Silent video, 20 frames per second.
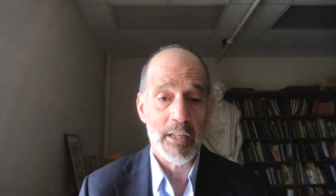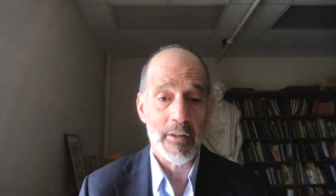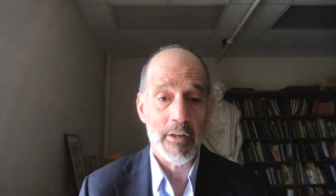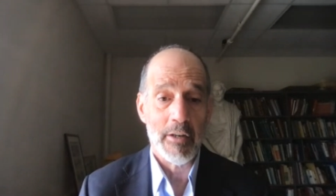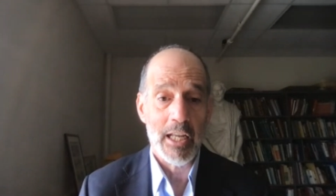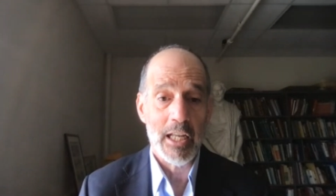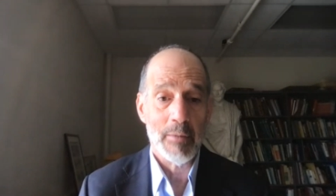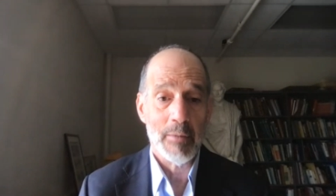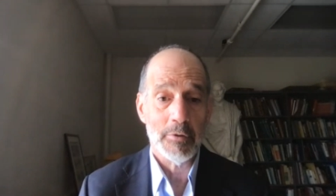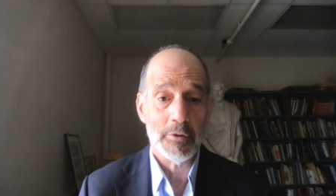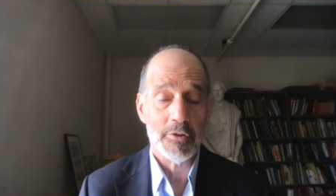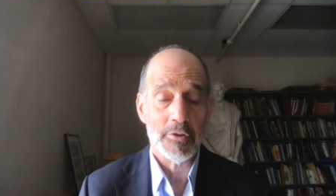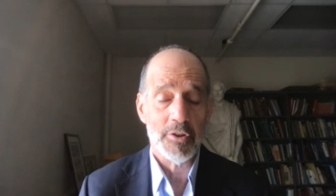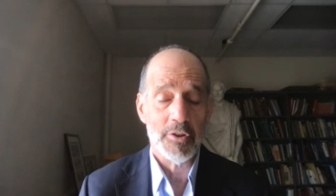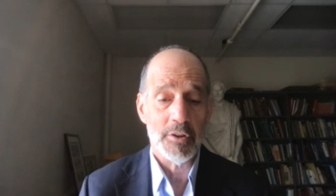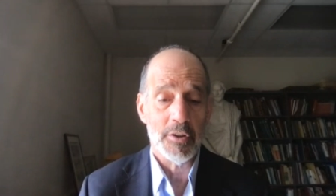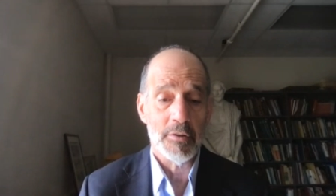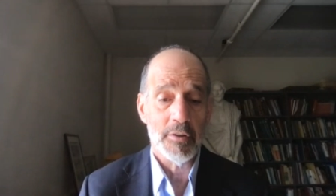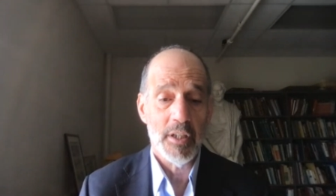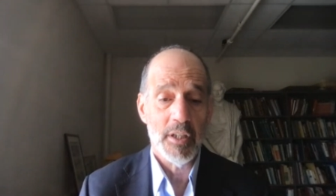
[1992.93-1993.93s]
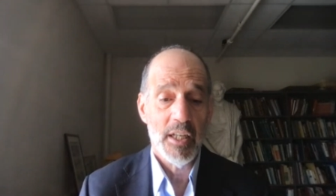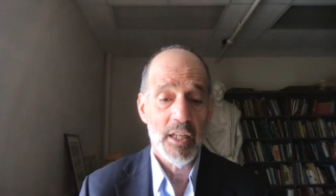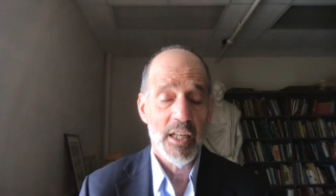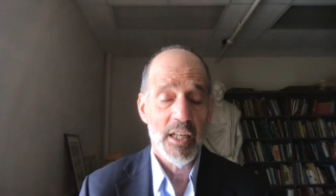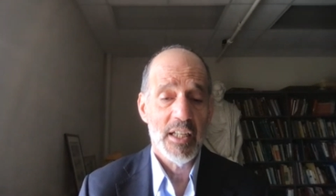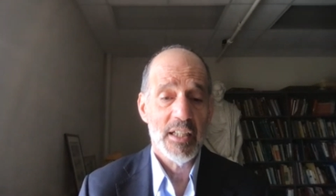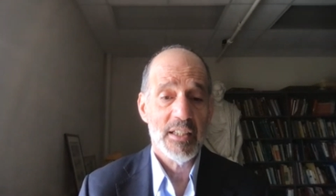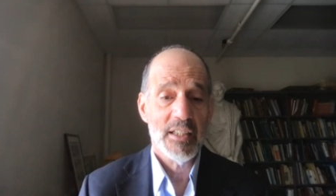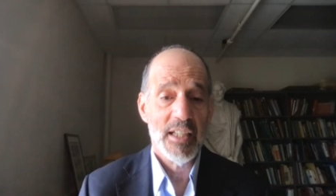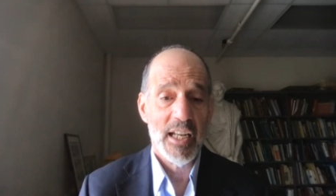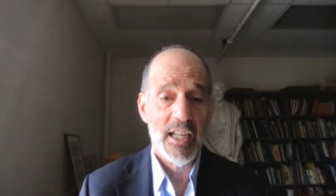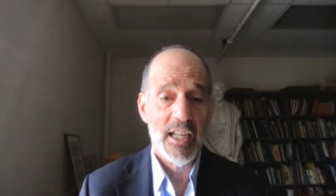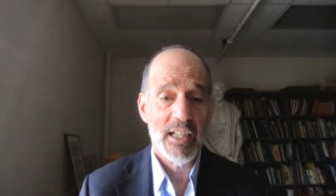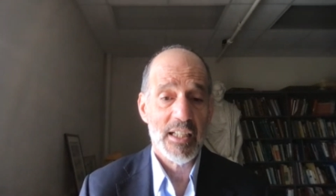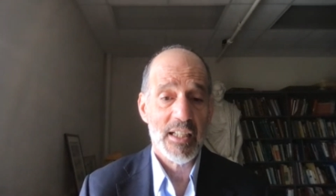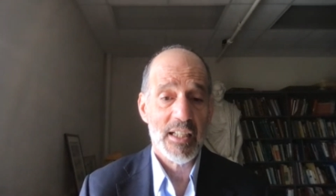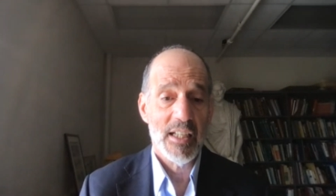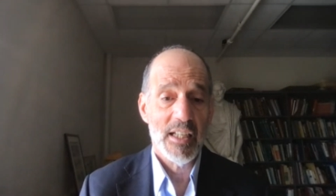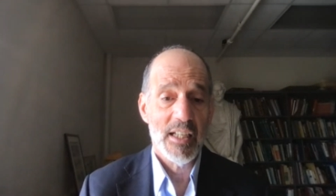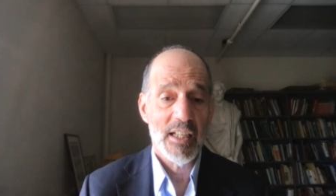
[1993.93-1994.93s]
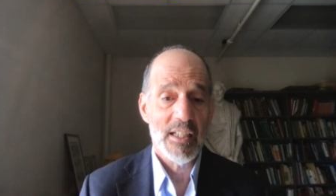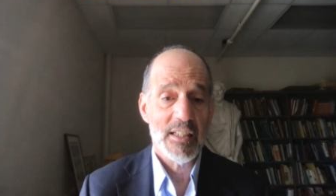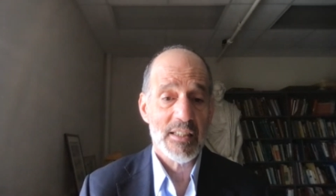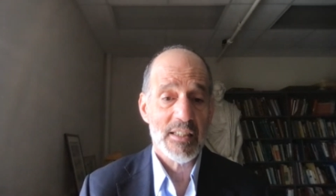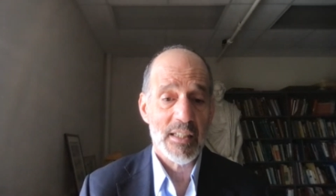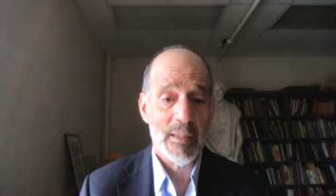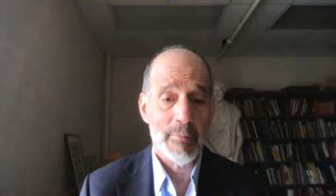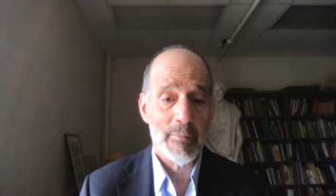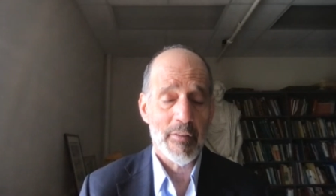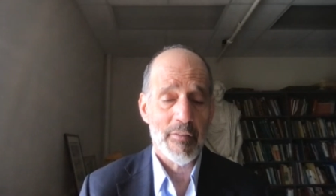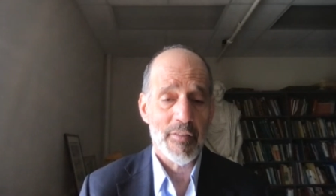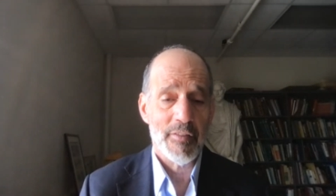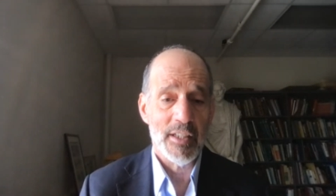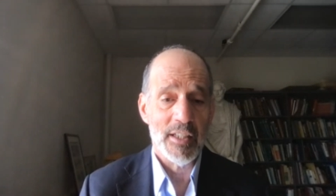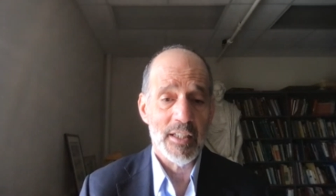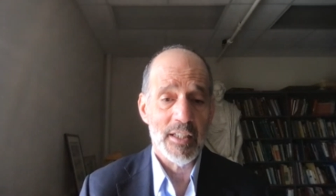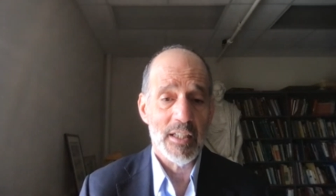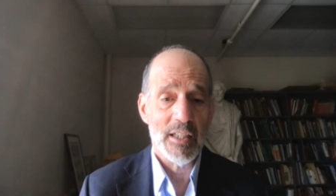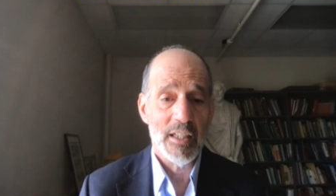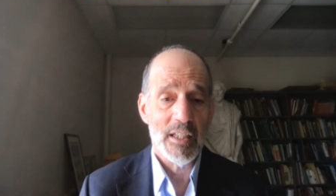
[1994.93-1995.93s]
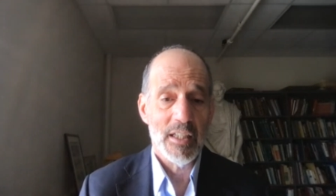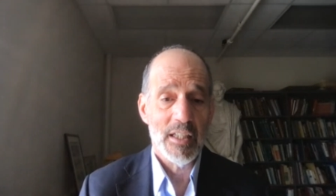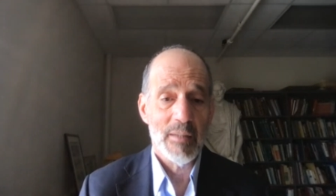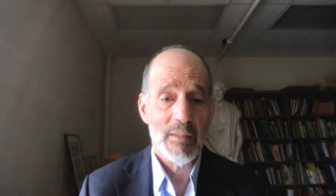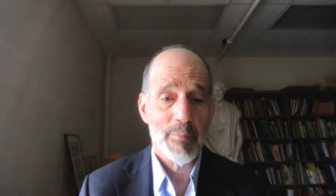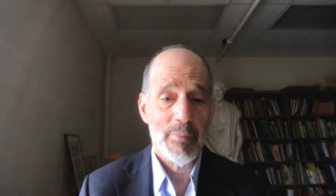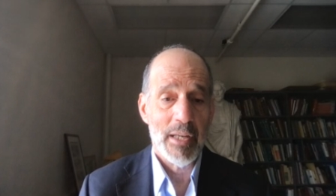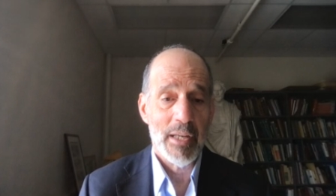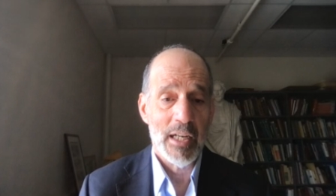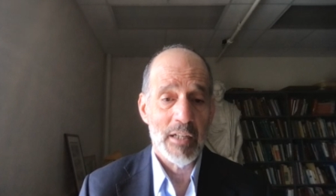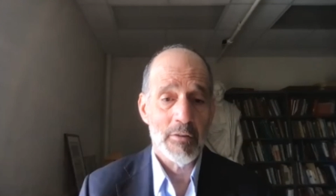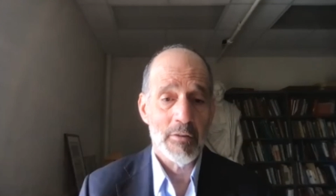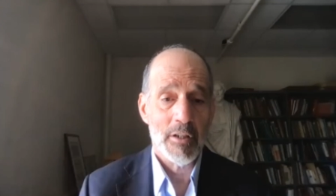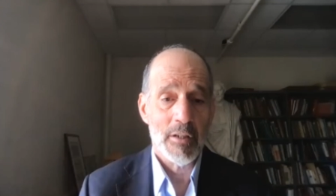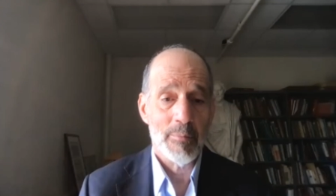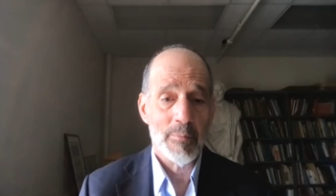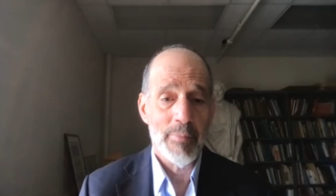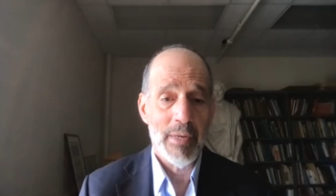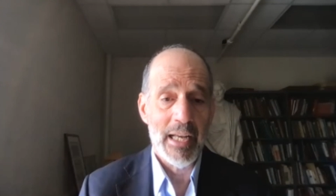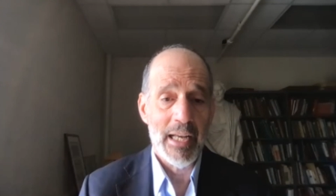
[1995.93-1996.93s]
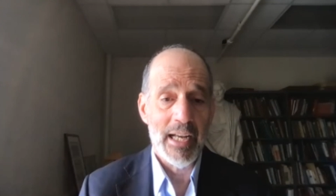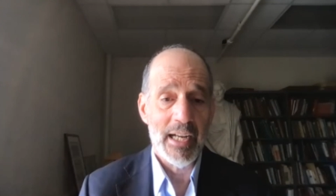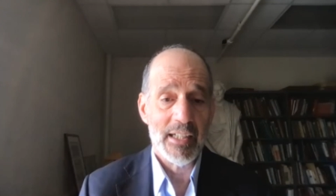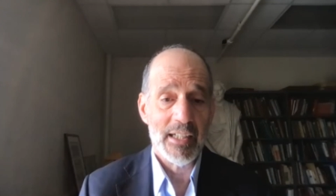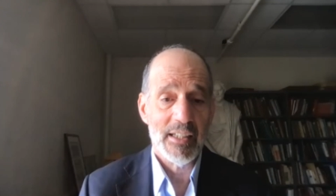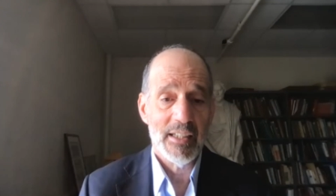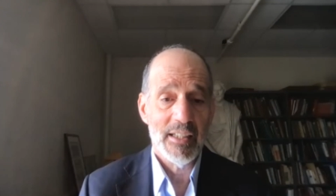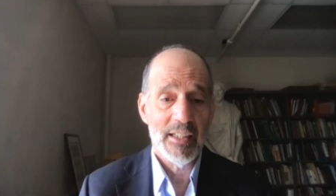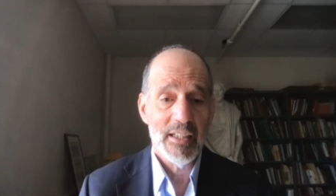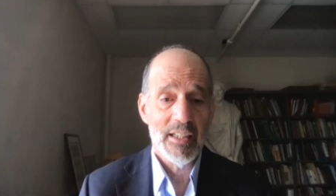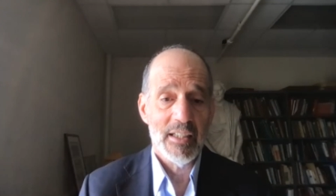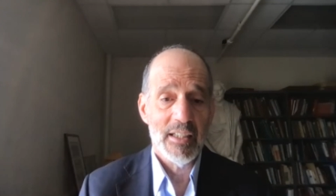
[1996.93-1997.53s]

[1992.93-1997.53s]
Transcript: They were able to take some of the power back.